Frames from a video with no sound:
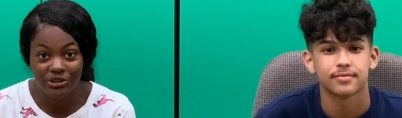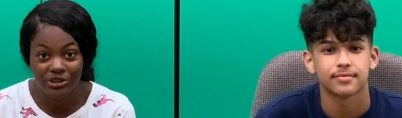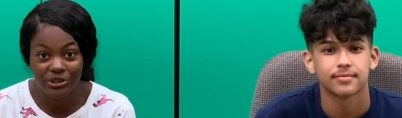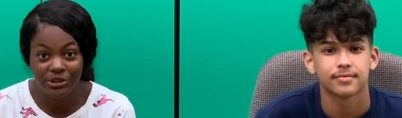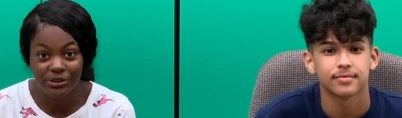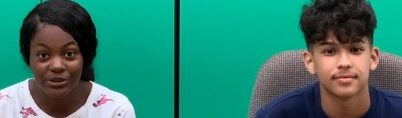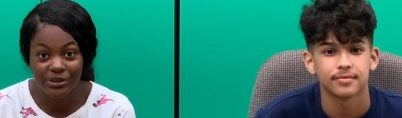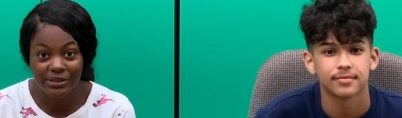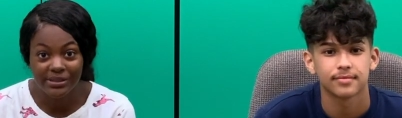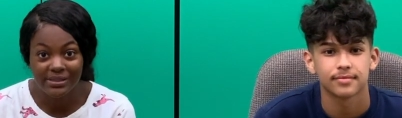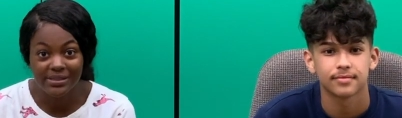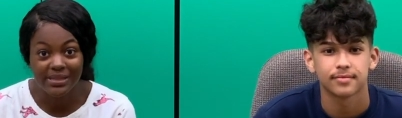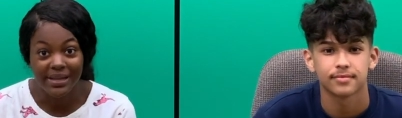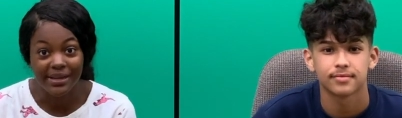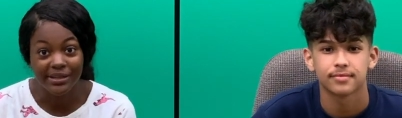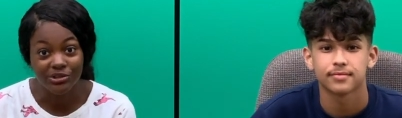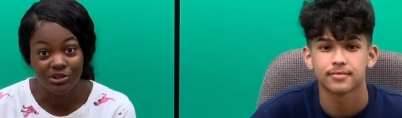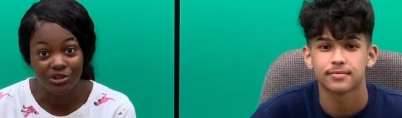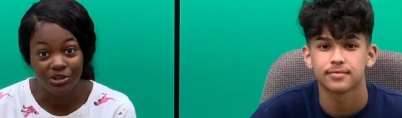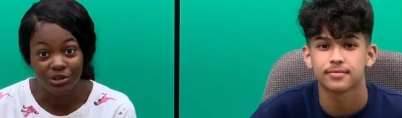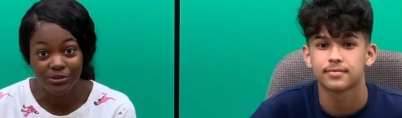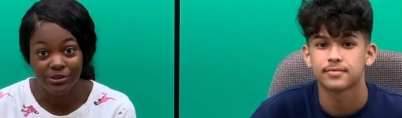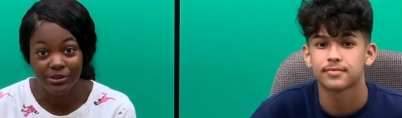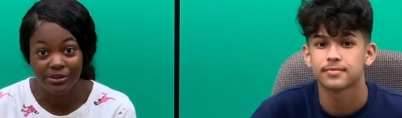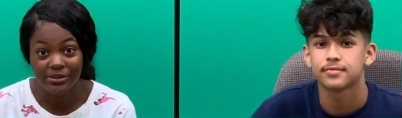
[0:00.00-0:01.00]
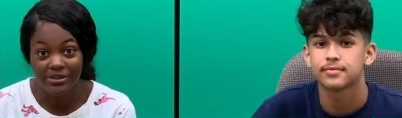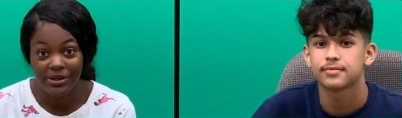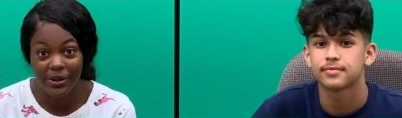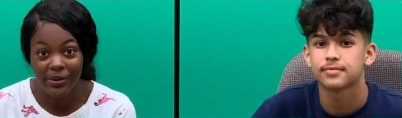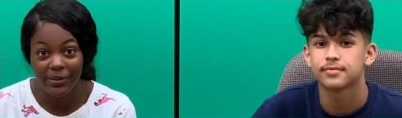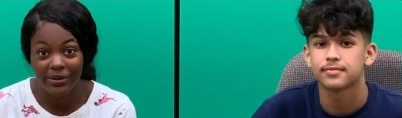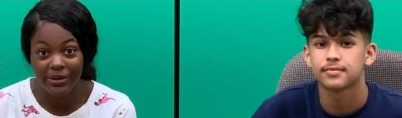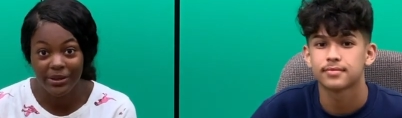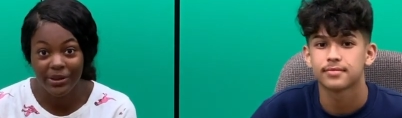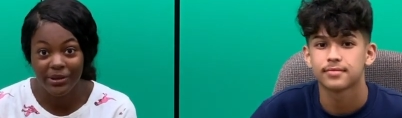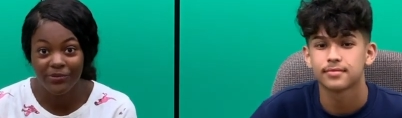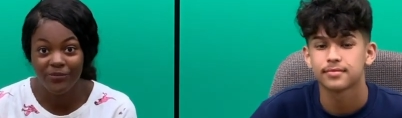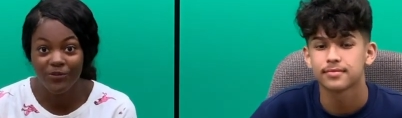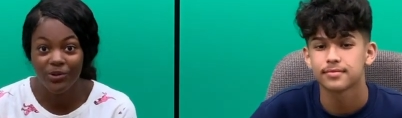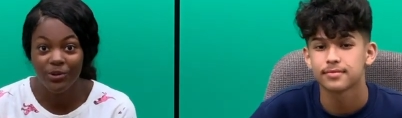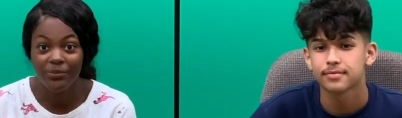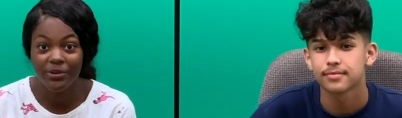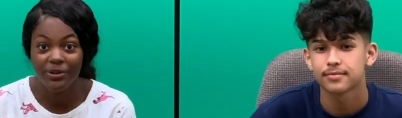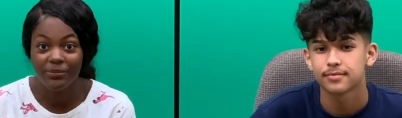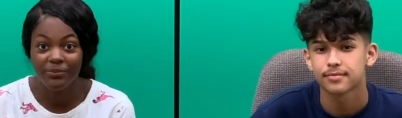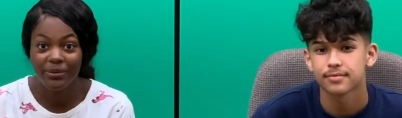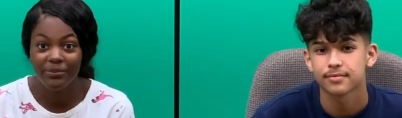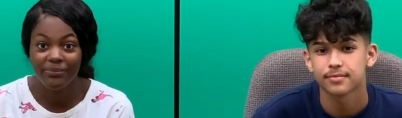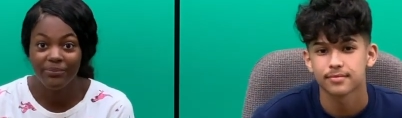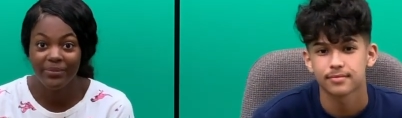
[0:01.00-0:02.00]
Speaker 1: juniors and juniors only will be
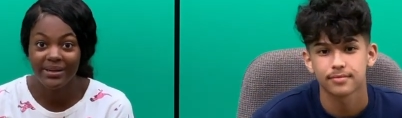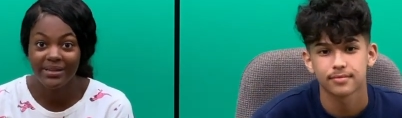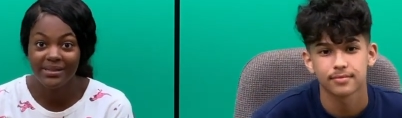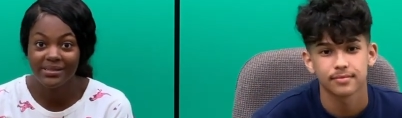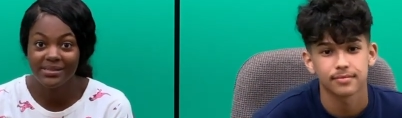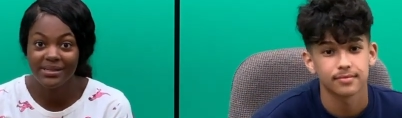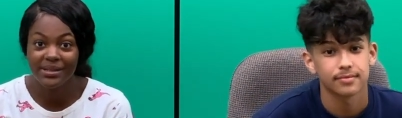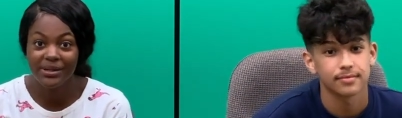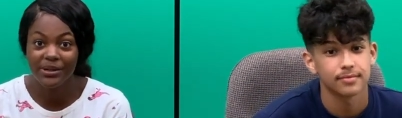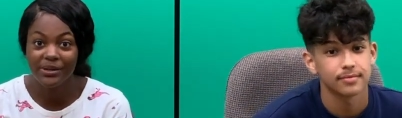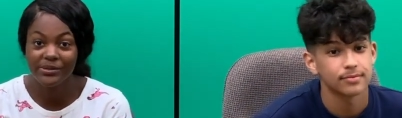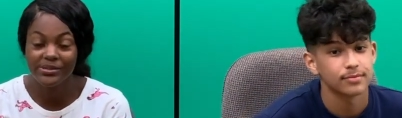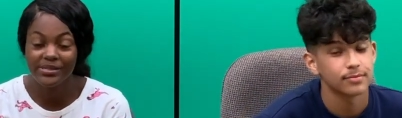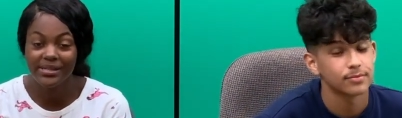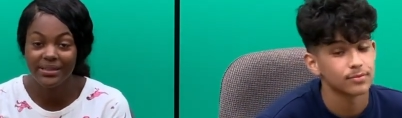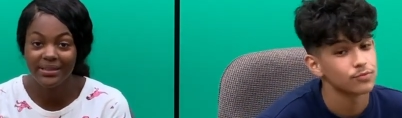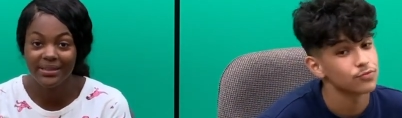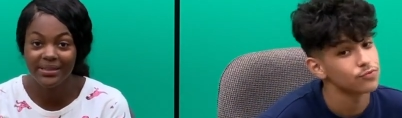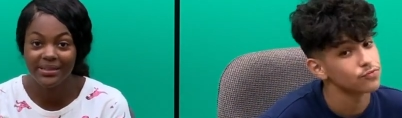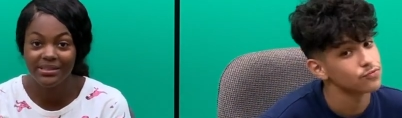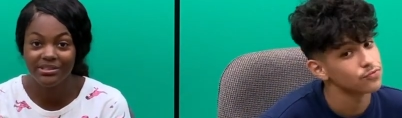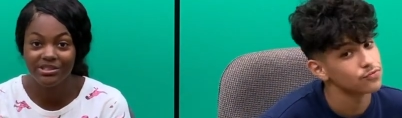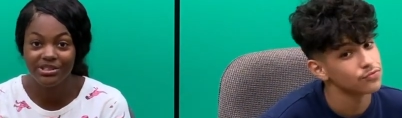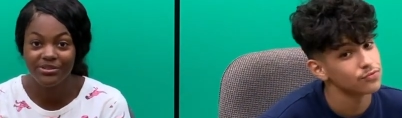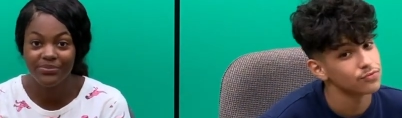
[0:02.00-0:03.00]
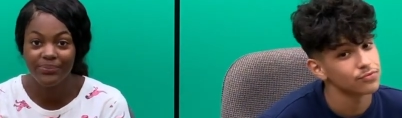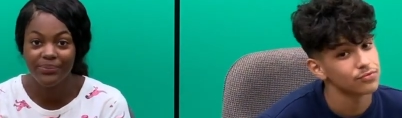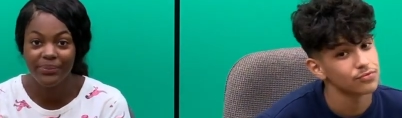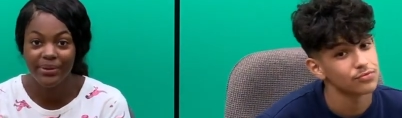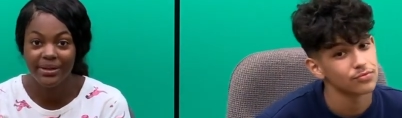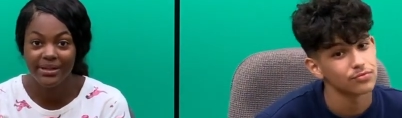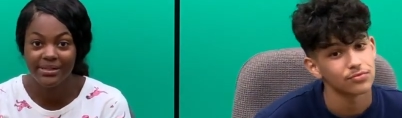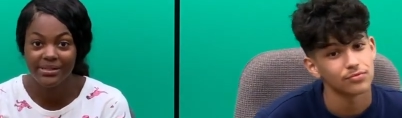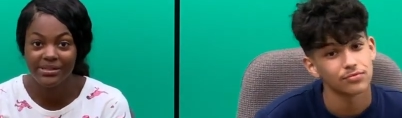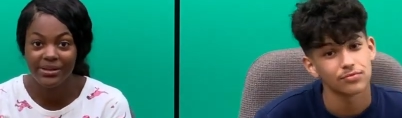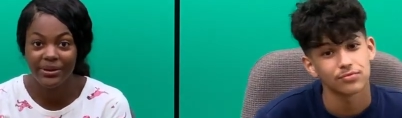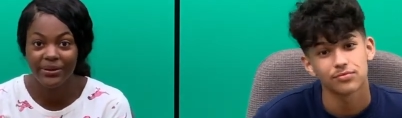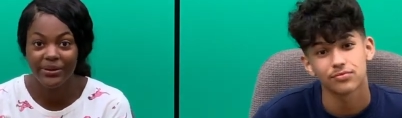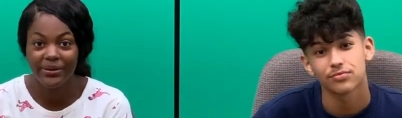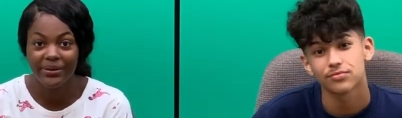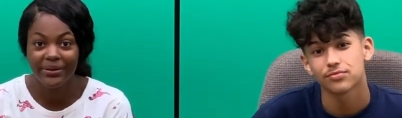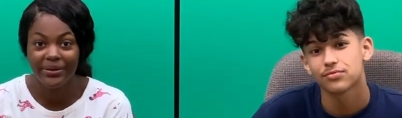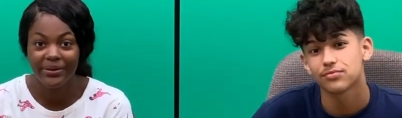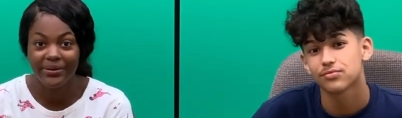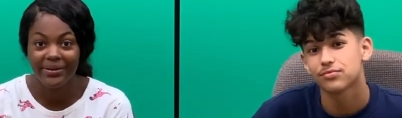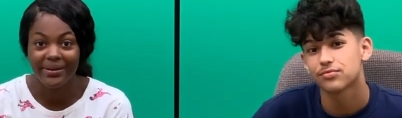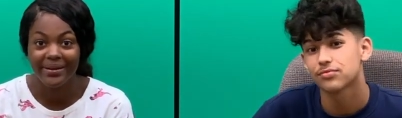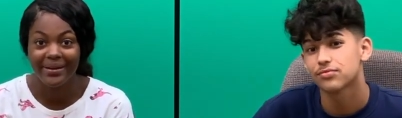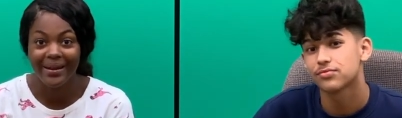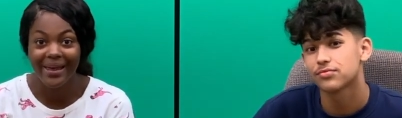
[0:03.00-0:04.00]
permitted to go to lunch minutes earlier
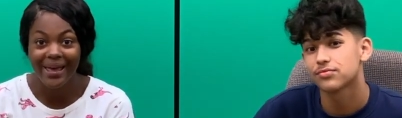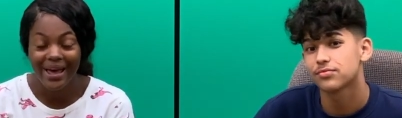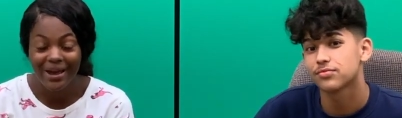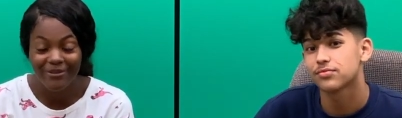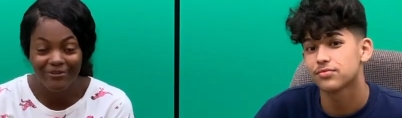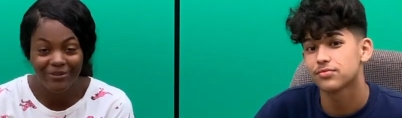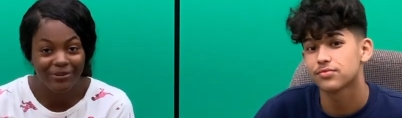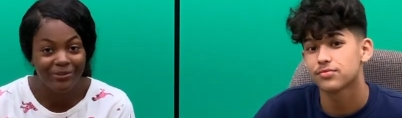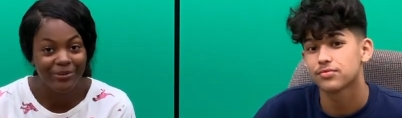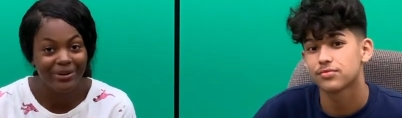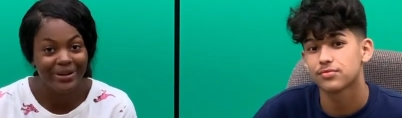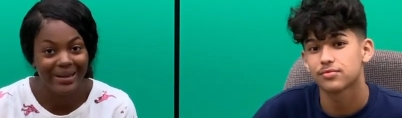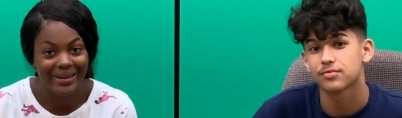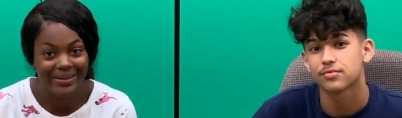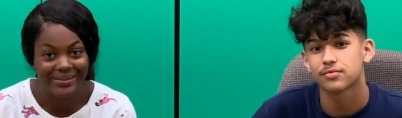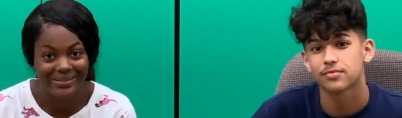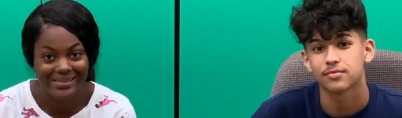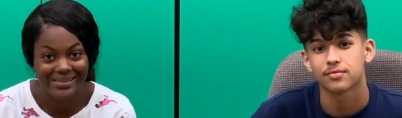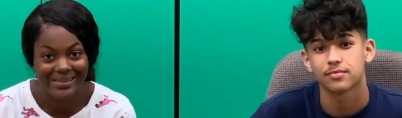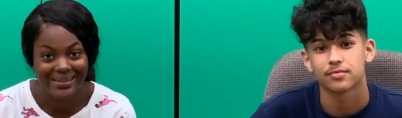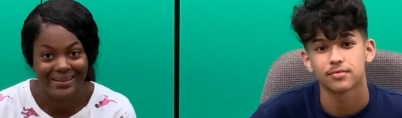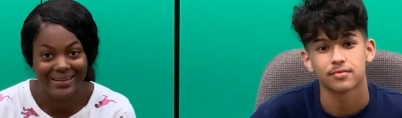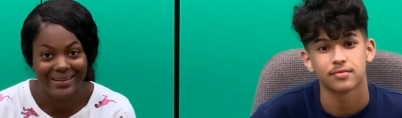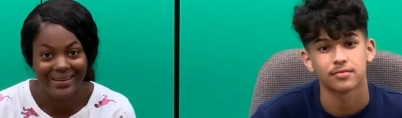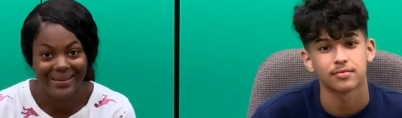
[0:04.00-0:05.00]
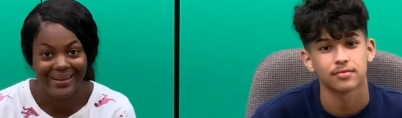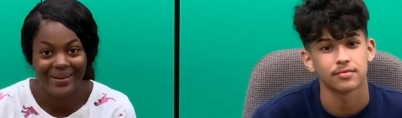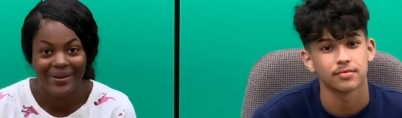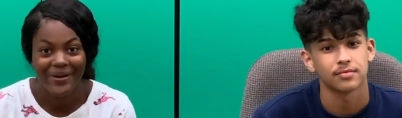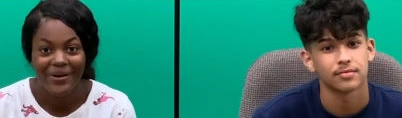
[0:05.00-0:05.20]
than everyone else today.